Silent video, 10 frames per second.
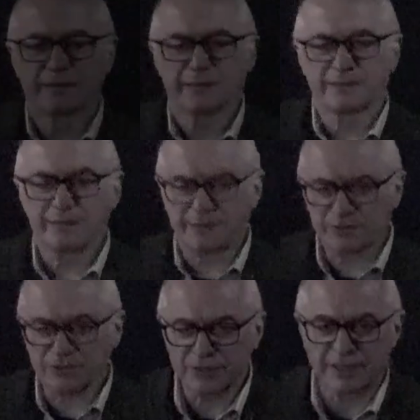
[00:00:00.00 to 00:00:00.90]
The
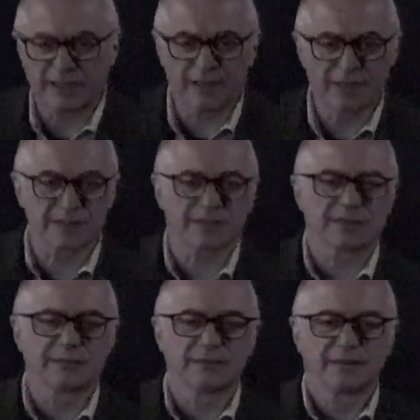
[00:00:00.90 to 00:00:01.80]
story gets
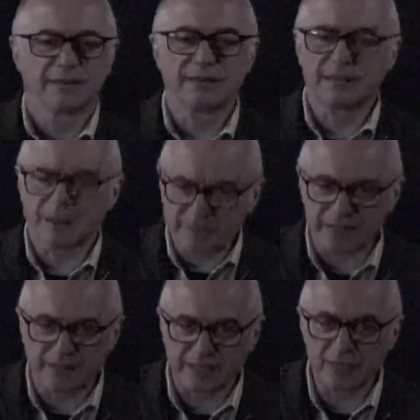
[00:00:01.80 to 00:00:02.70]

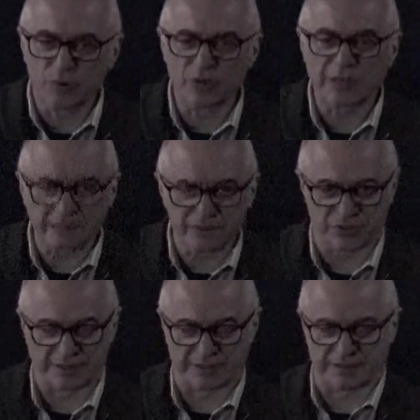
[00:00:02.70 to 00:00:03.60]
incrementally more
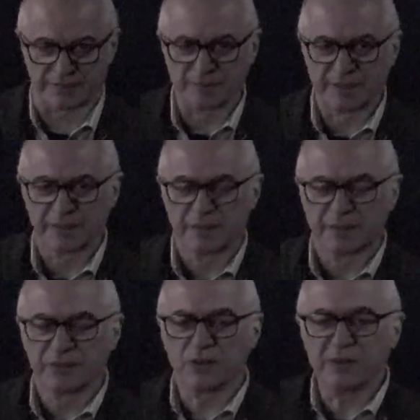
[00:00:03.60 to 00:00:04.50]
interesting.
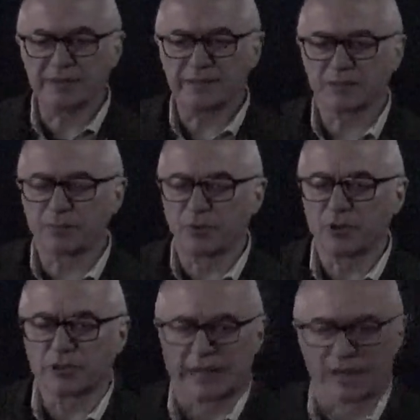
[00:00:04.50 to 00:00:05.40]
So let's explore
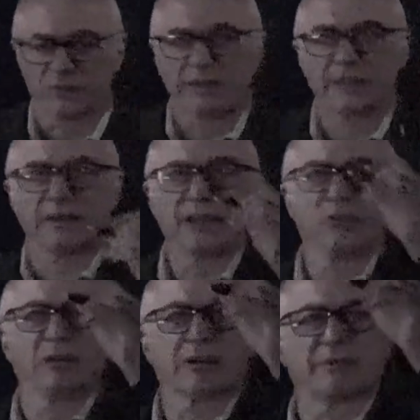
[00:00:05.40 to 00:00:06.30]
now a
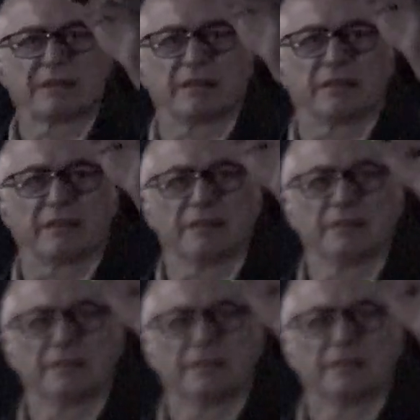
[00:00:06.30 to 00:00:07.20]
granular material.
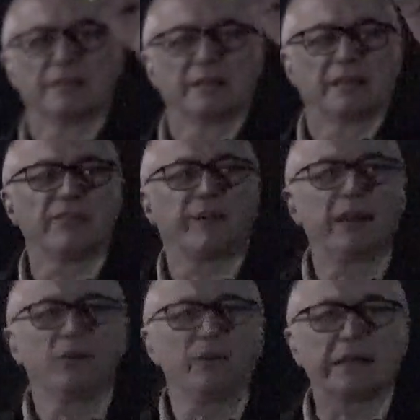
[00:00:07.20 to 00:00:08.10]
If I
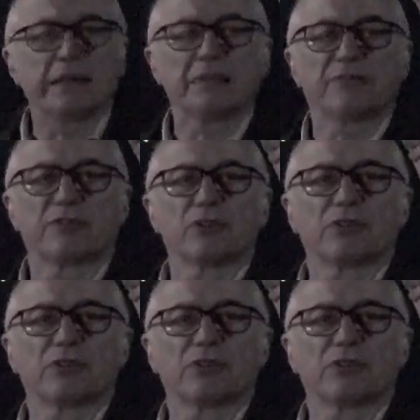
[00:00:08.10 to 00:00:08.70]
look at it from the